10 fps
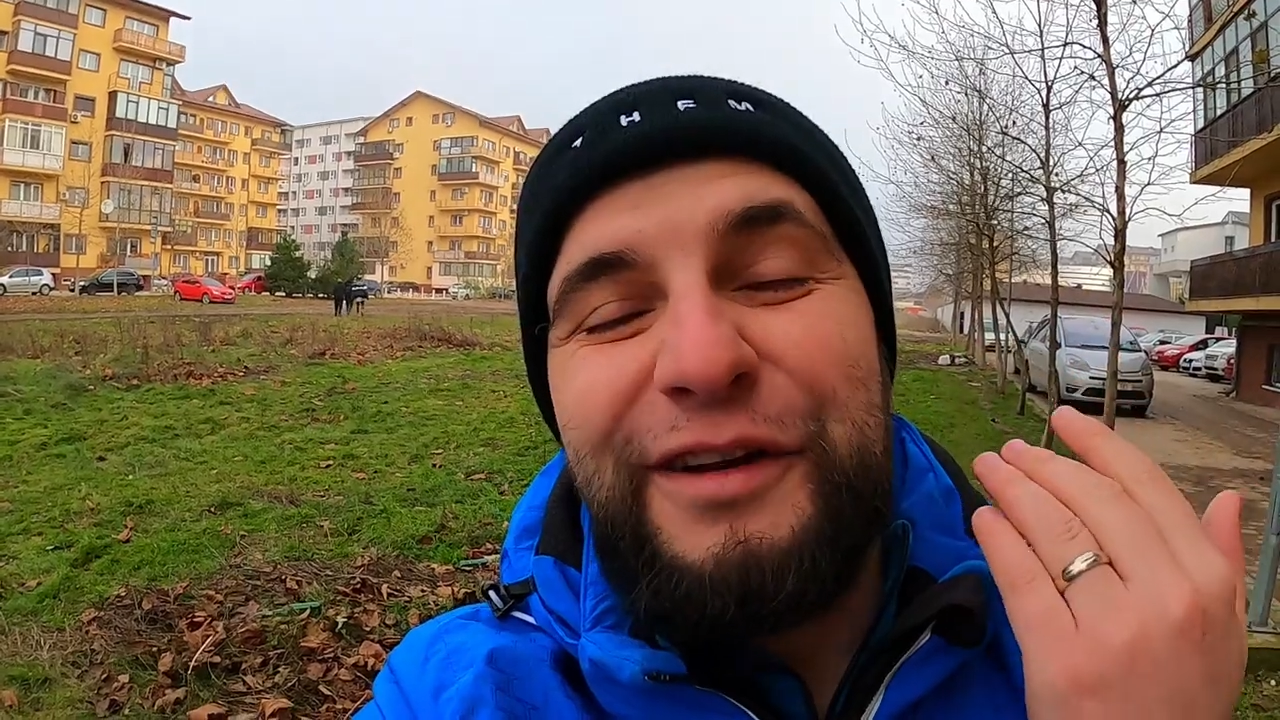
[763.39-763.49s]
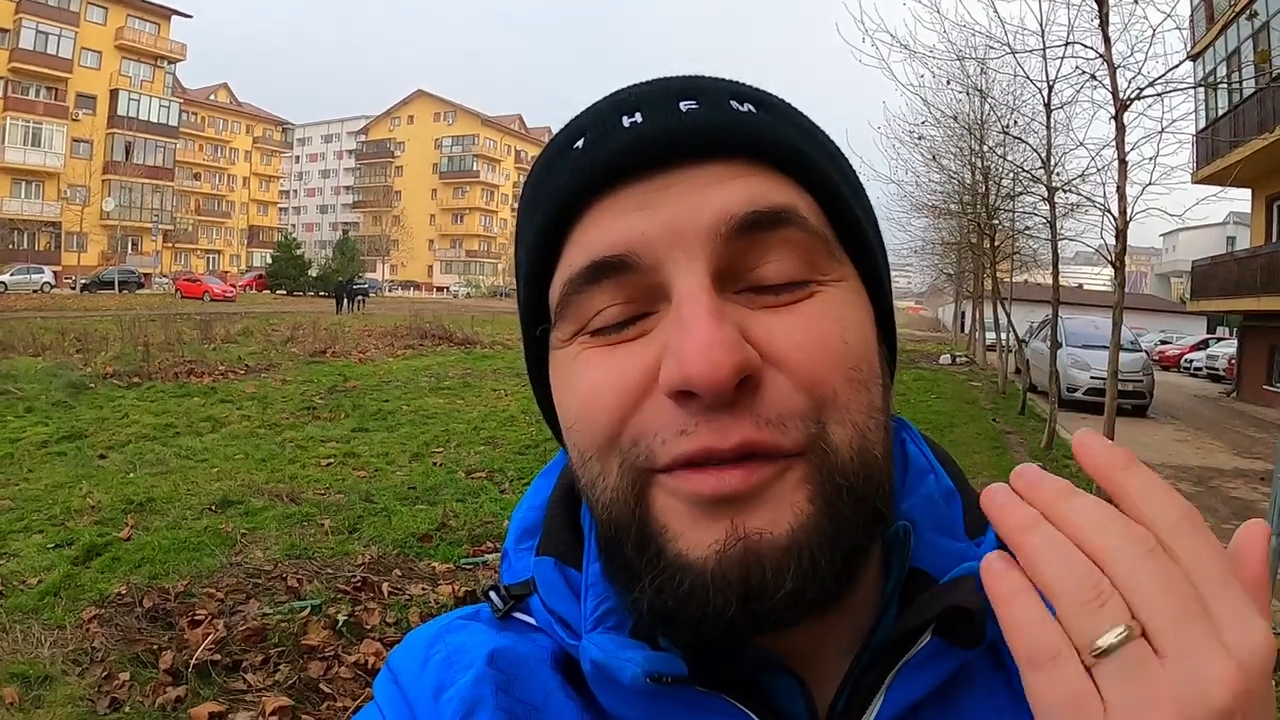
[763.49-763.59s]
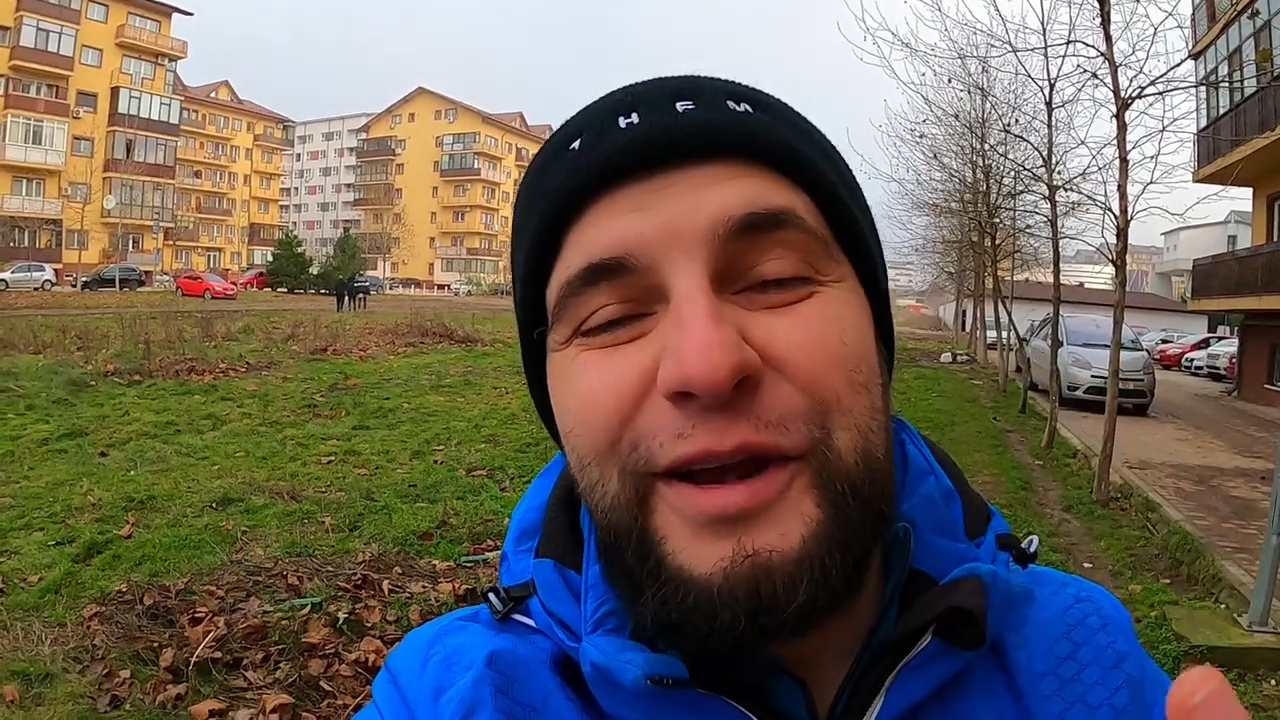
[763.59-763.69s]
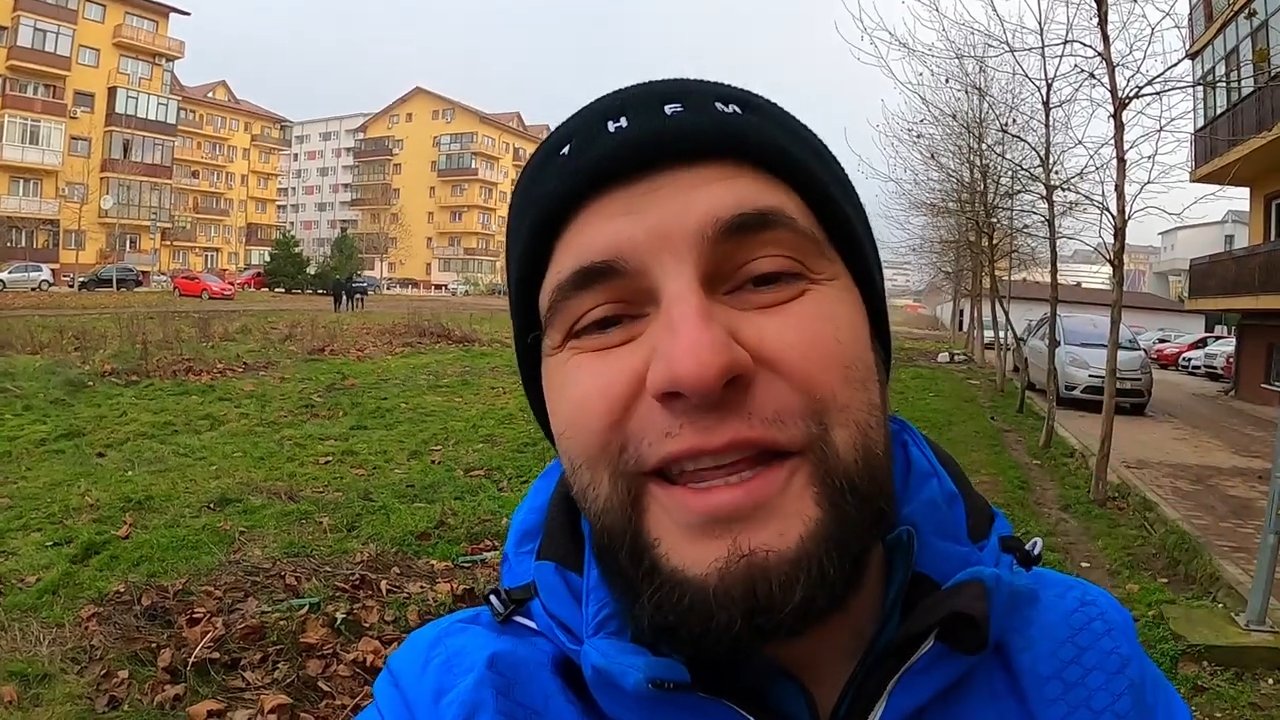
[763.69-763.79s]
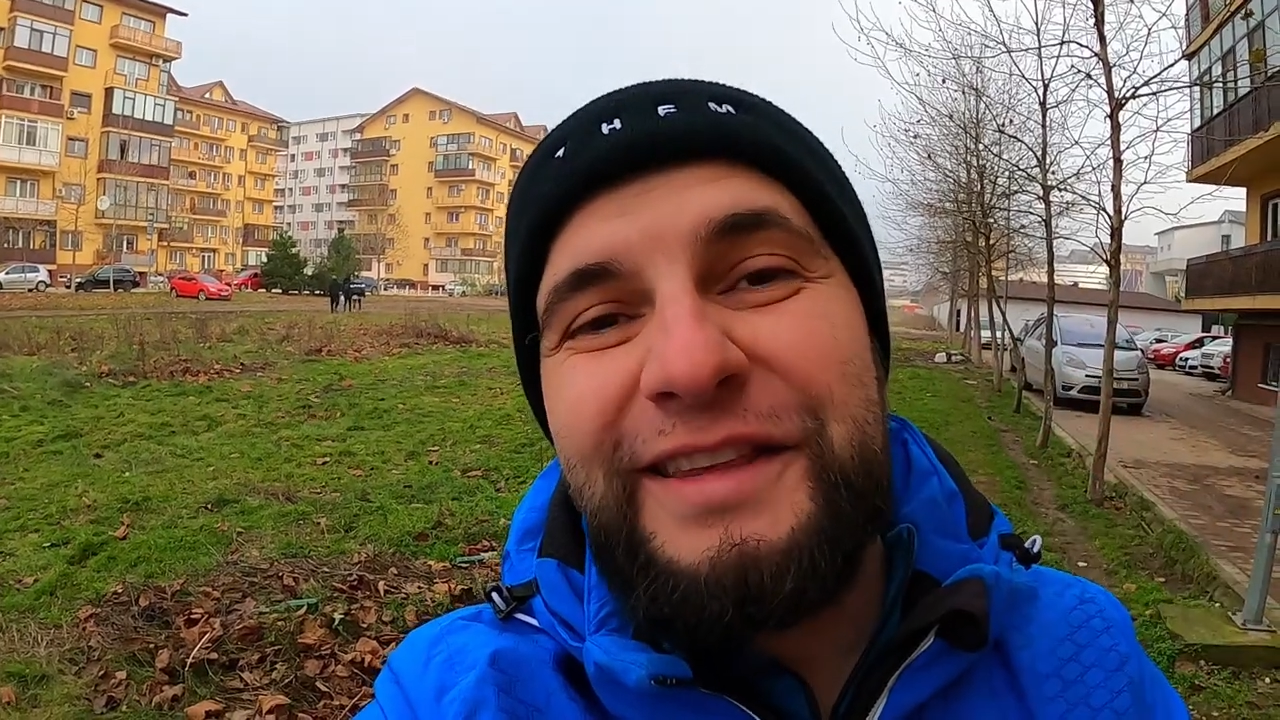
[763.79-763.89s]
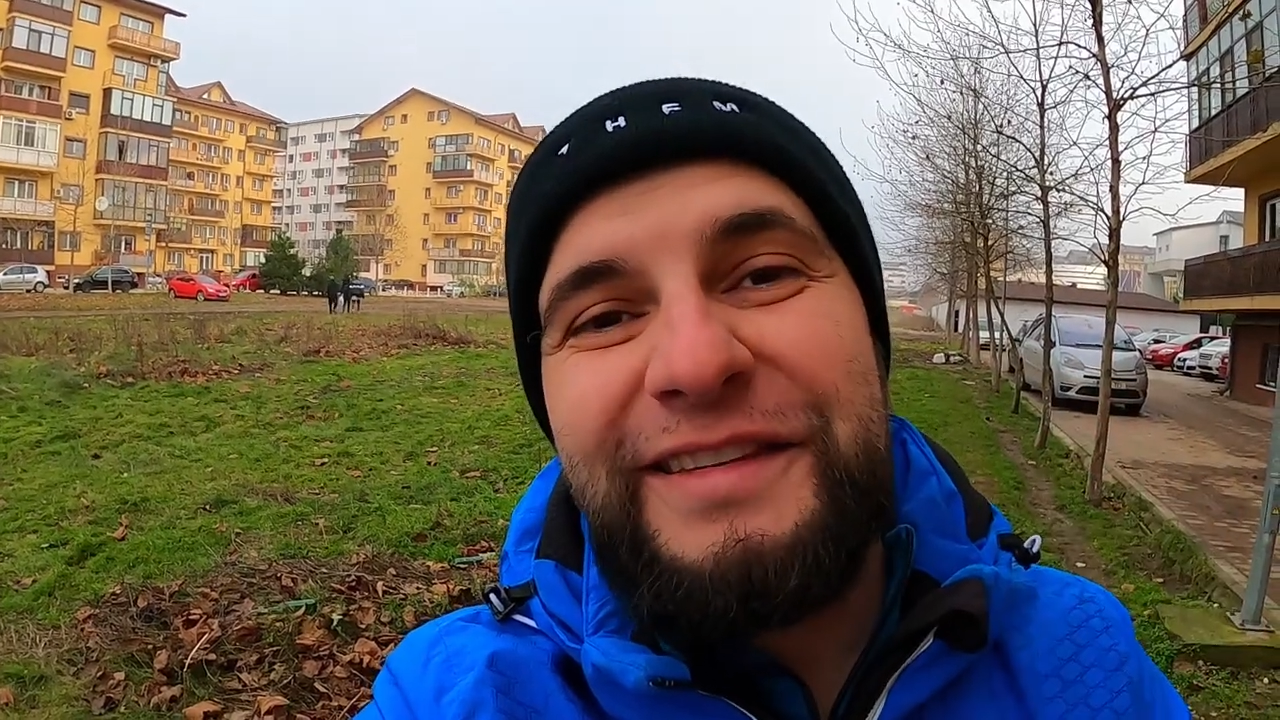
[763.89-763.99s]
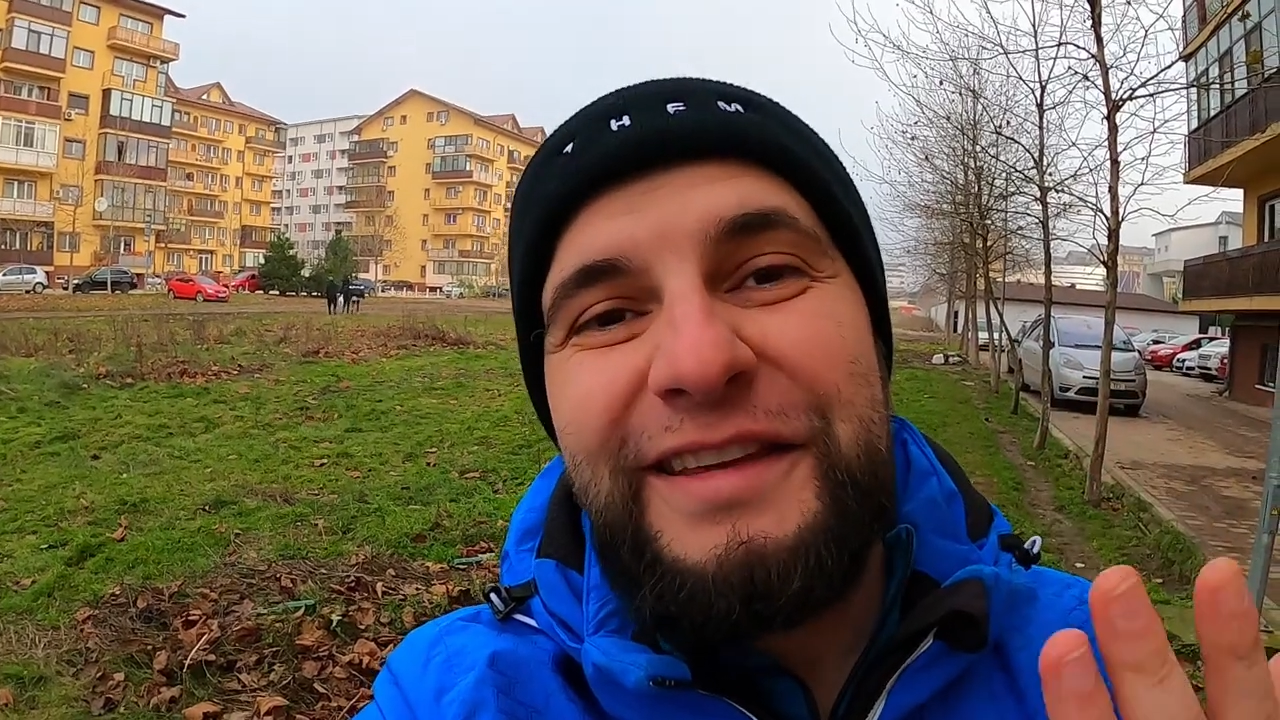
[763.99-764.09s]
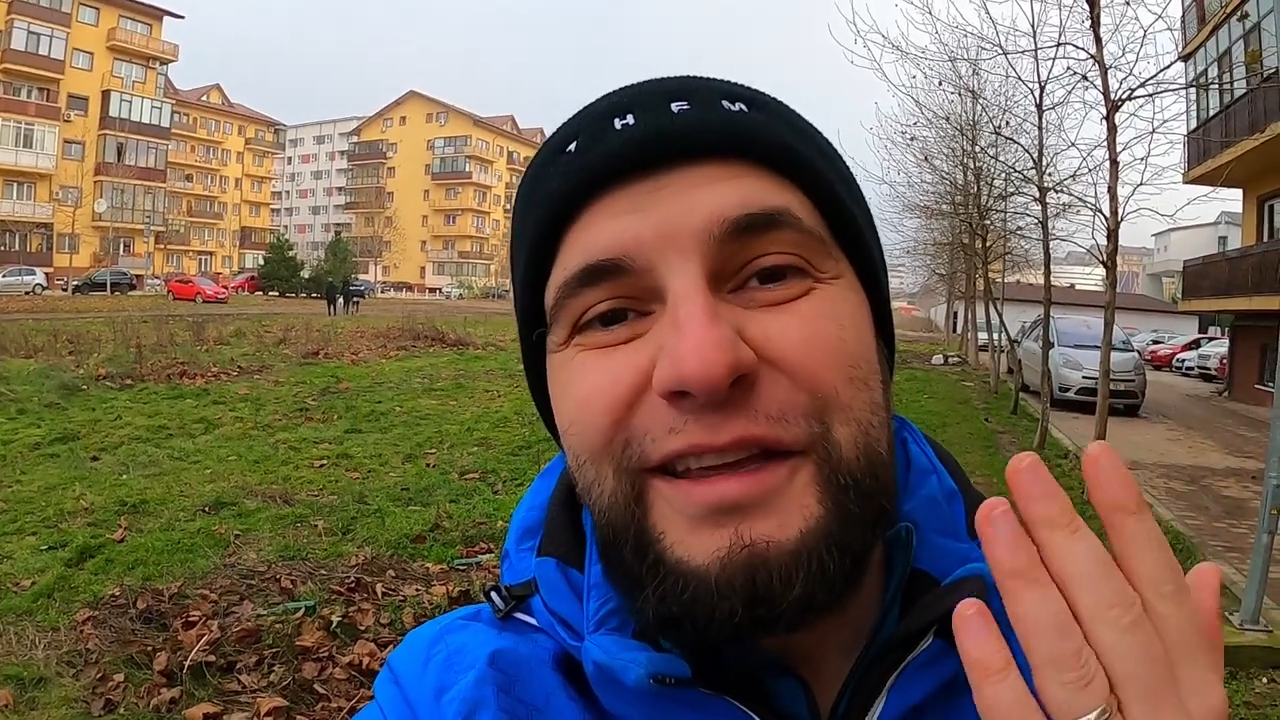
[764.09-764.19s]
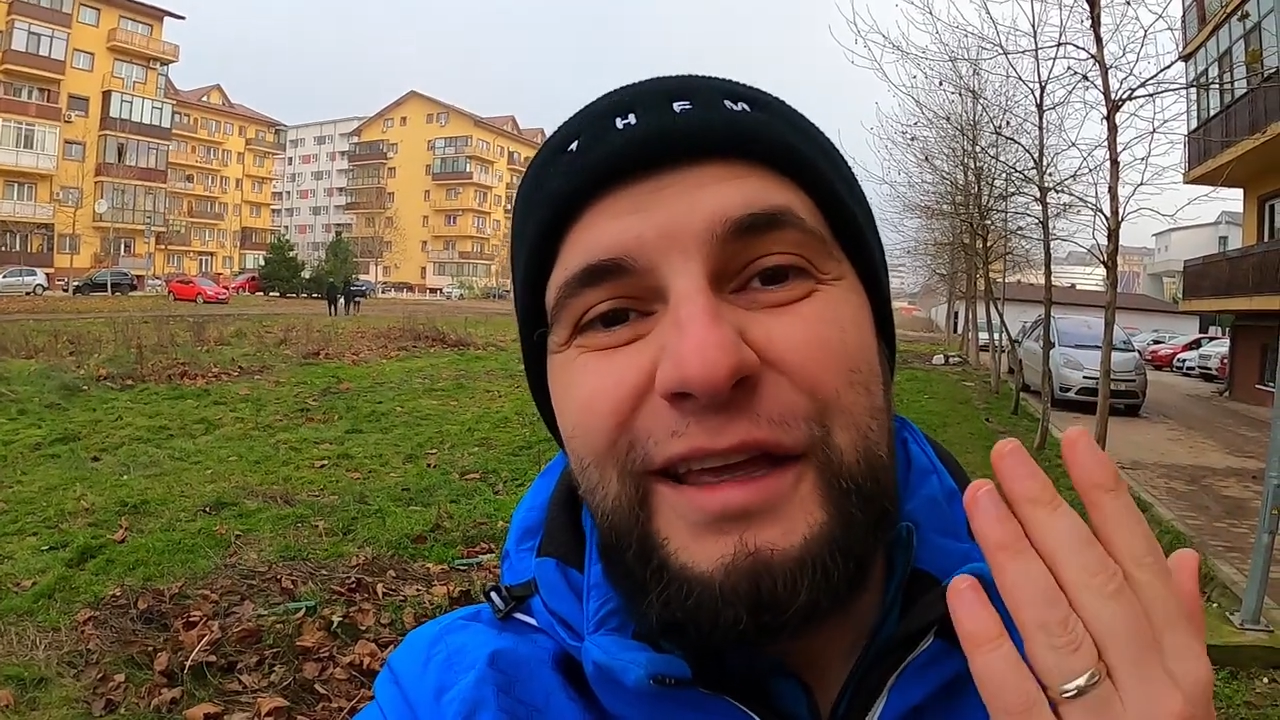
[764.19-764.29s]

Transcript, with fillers: great